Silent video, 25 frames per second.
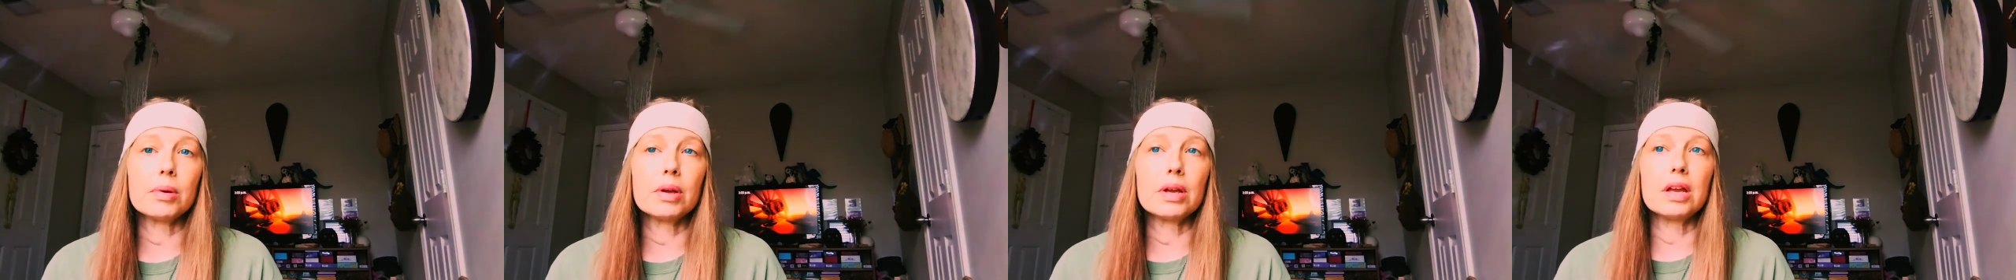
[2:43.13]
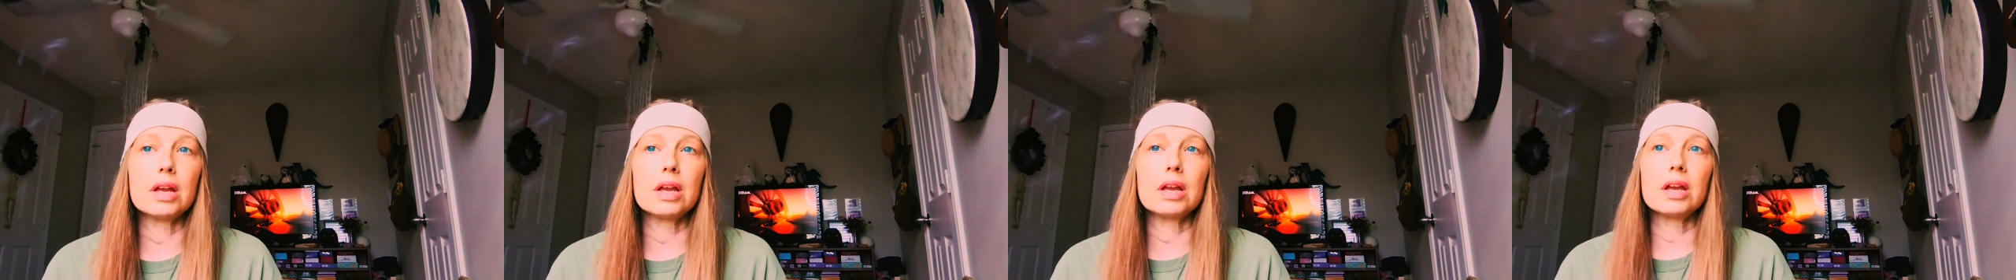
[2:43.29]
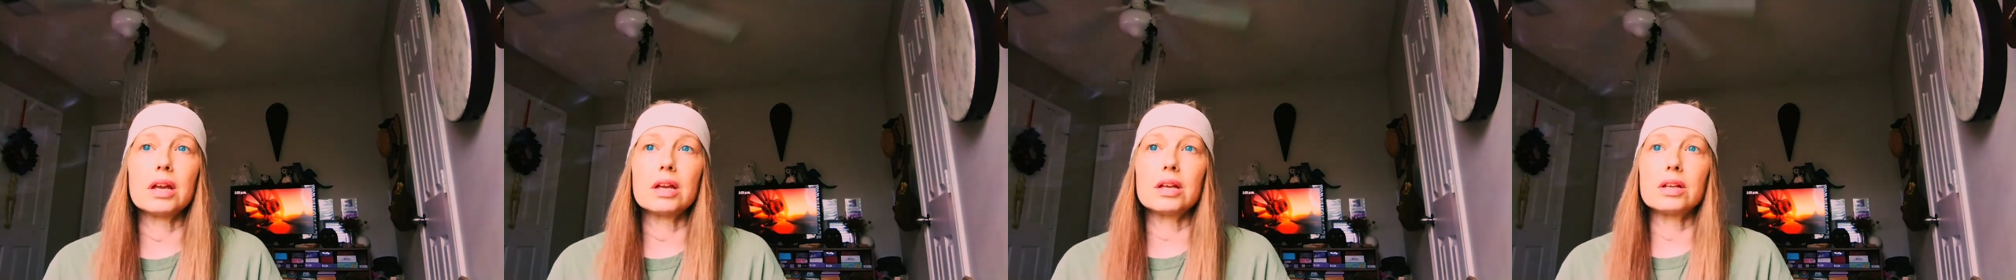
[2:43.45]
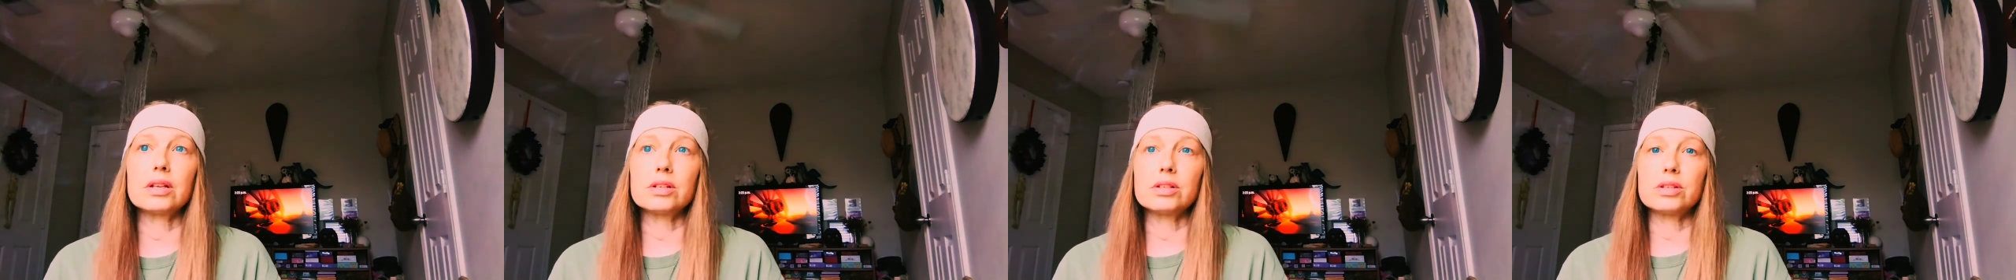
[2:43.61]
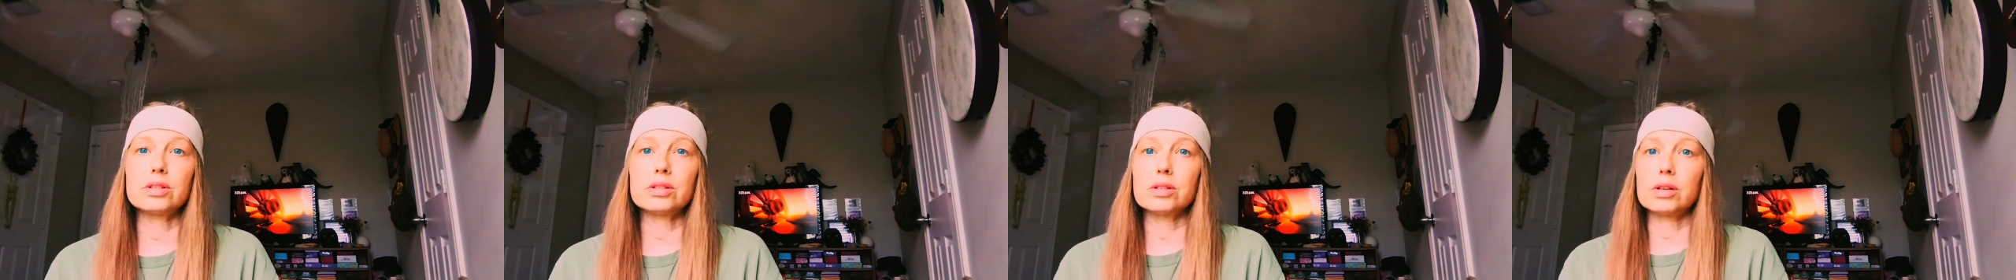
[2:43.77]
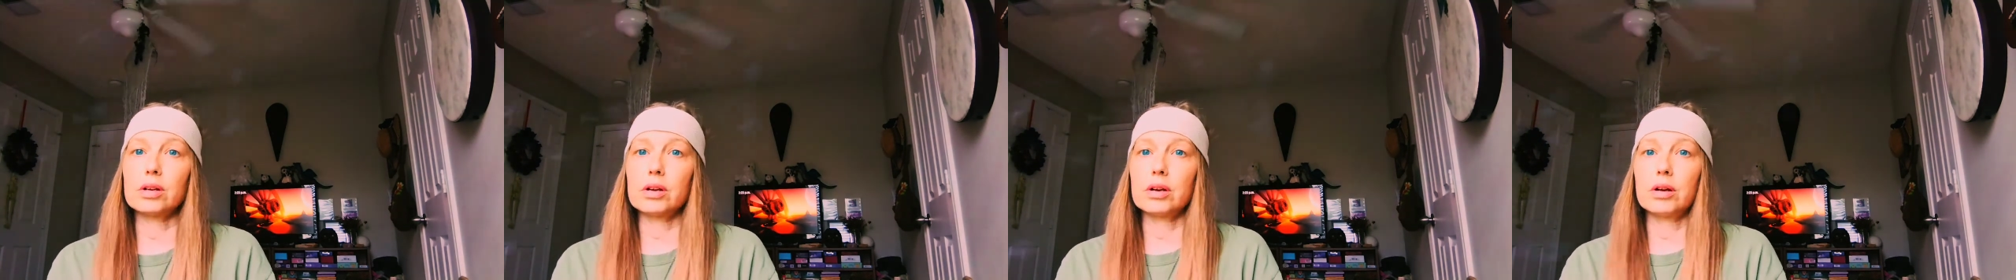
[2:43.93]

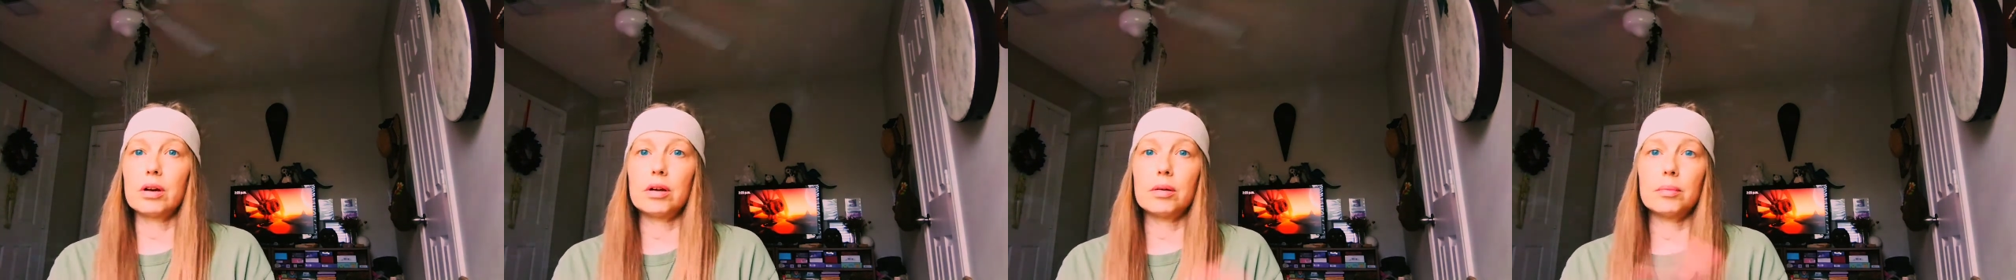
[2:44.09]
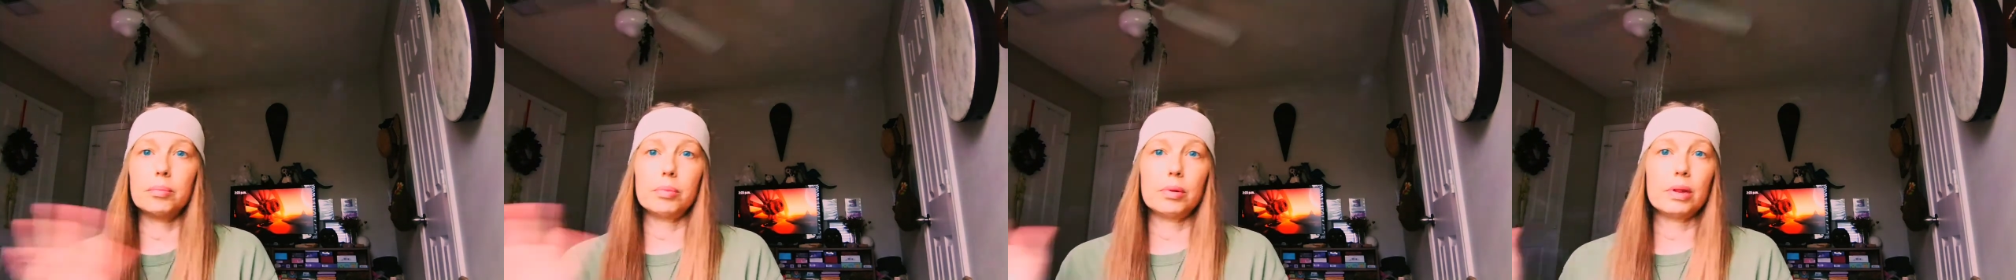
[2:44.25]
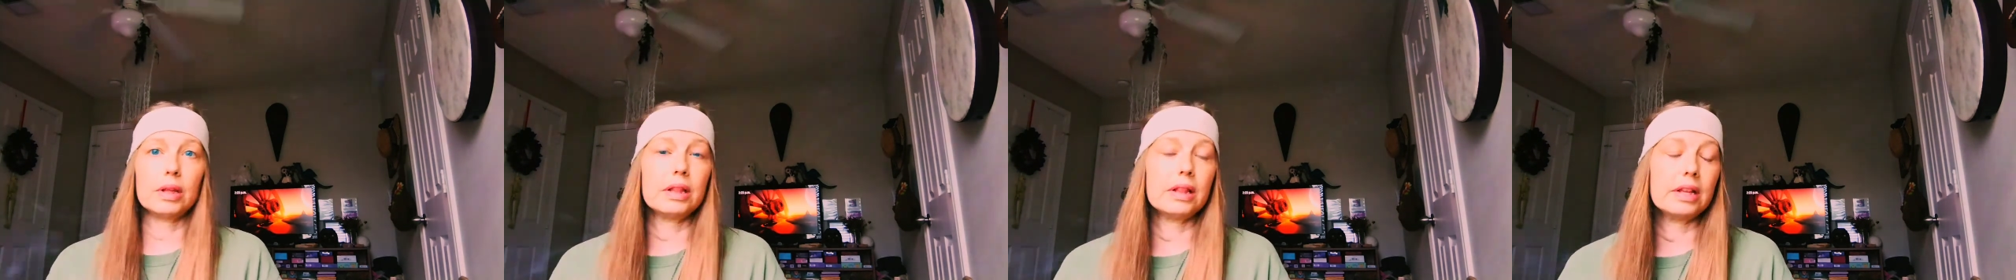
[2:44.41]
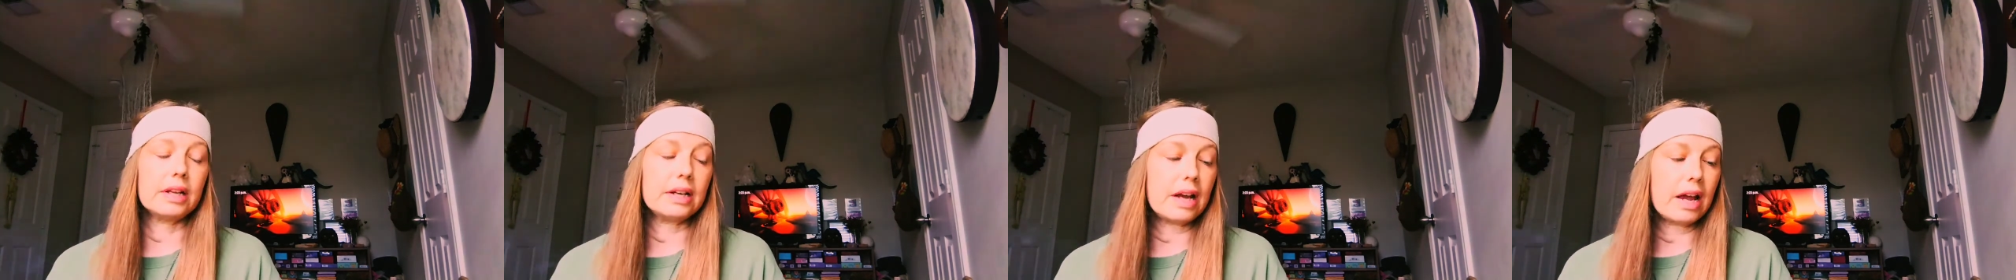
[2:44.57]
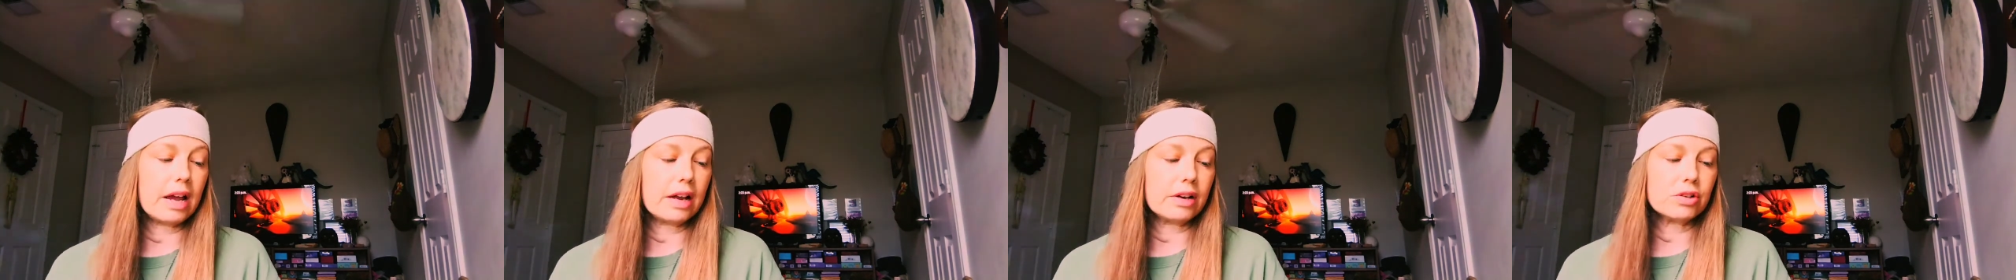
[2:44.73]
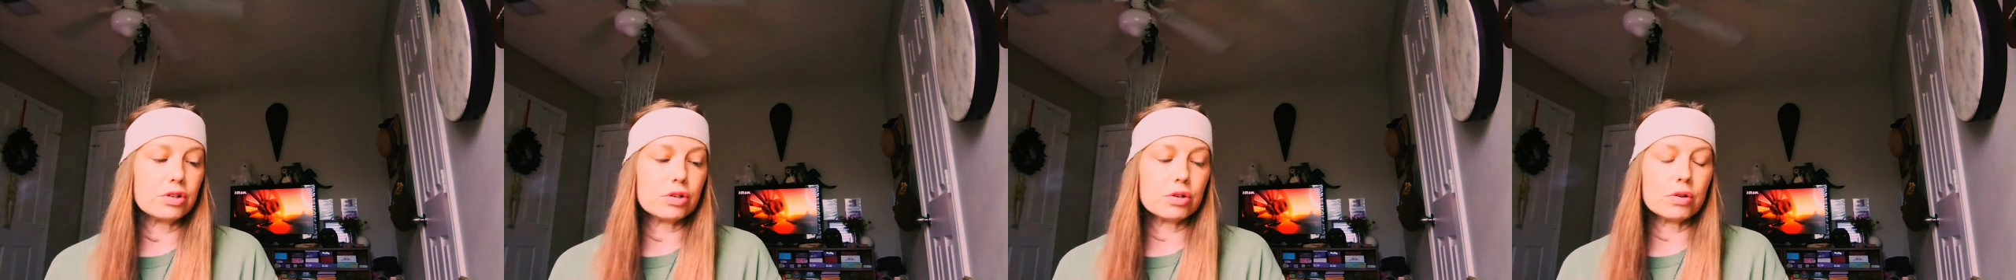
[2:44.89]
is completely
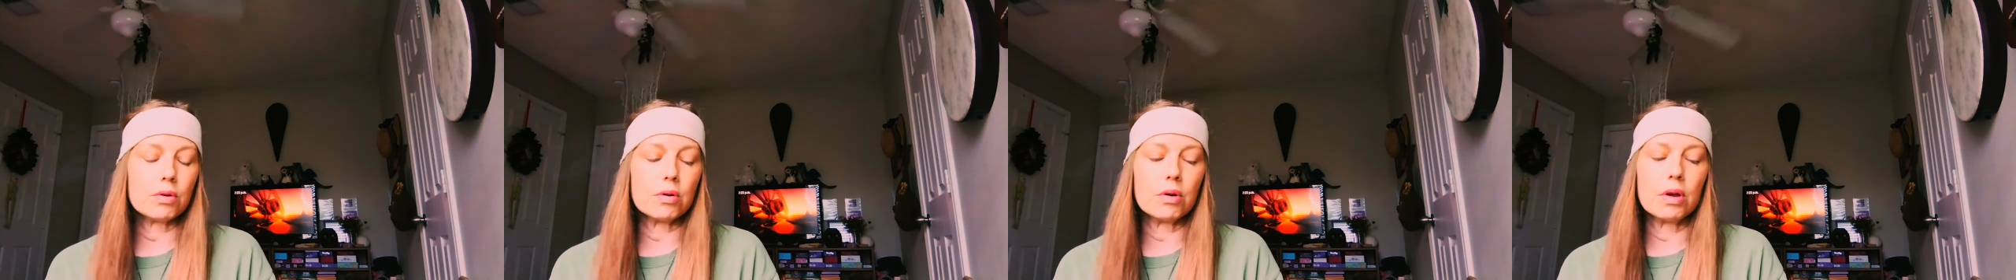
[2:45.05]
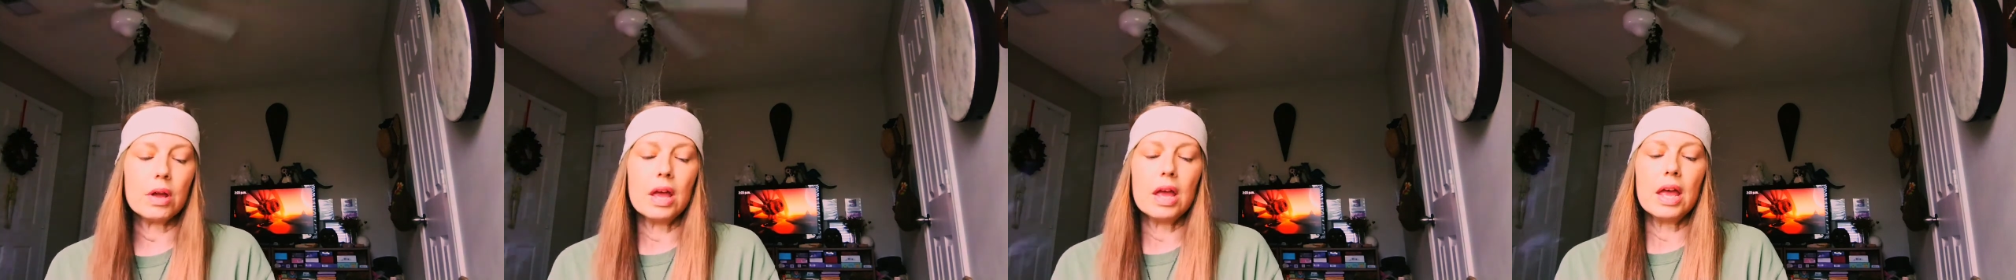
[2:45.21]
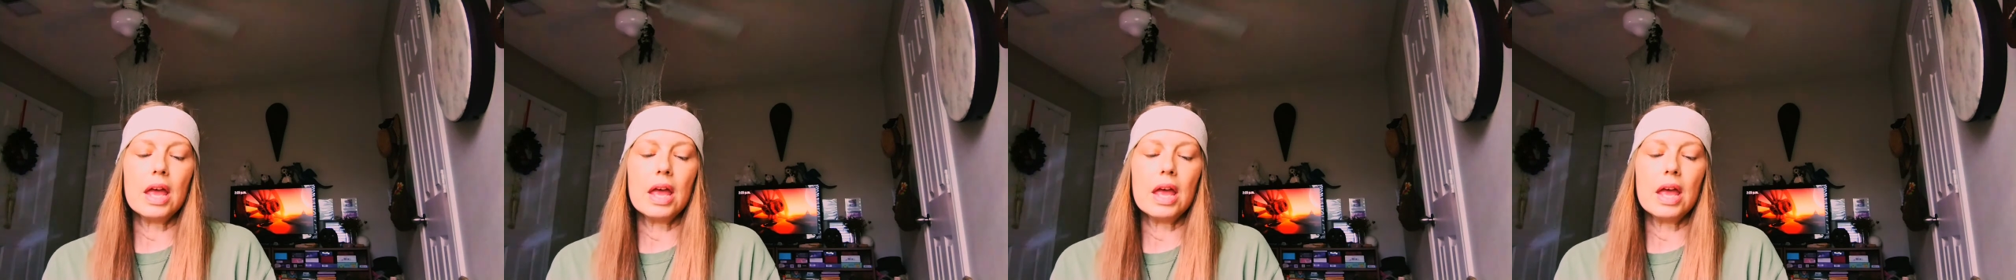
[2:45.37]
natural.